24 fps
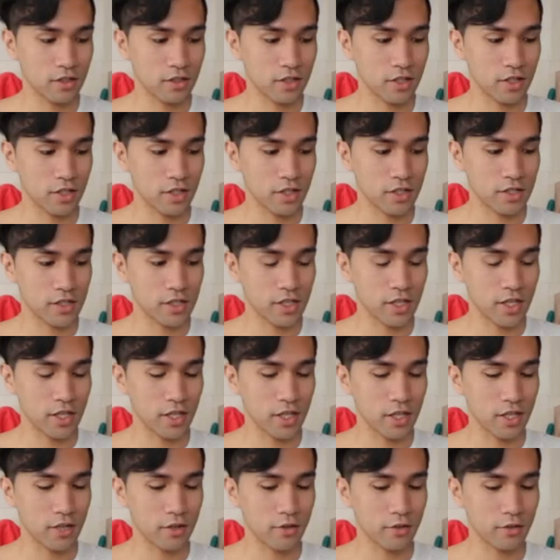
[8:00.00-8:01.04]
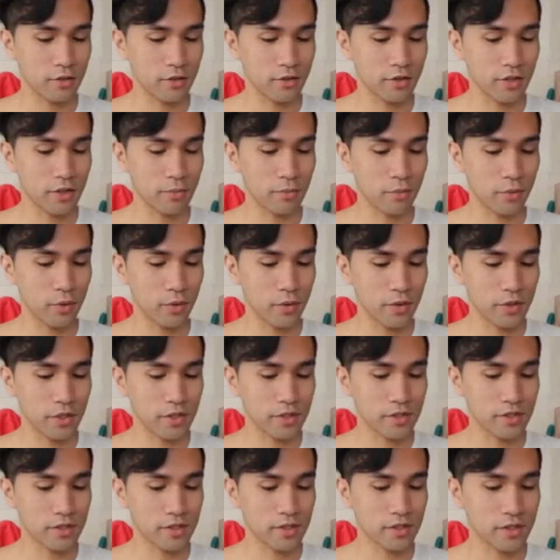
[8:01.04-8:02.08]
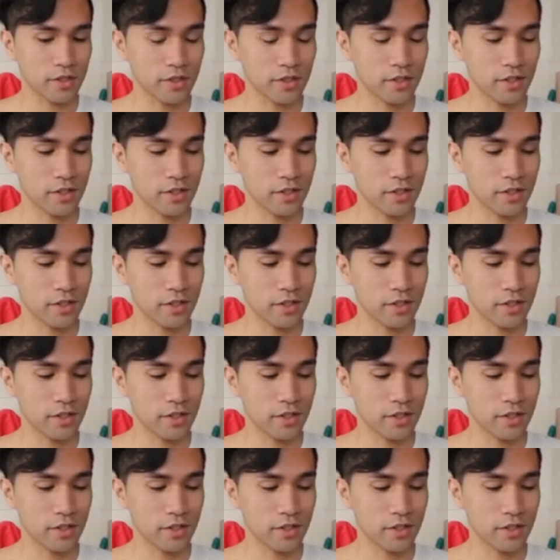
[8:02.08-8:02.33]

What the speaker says: I guess, killing all the pores.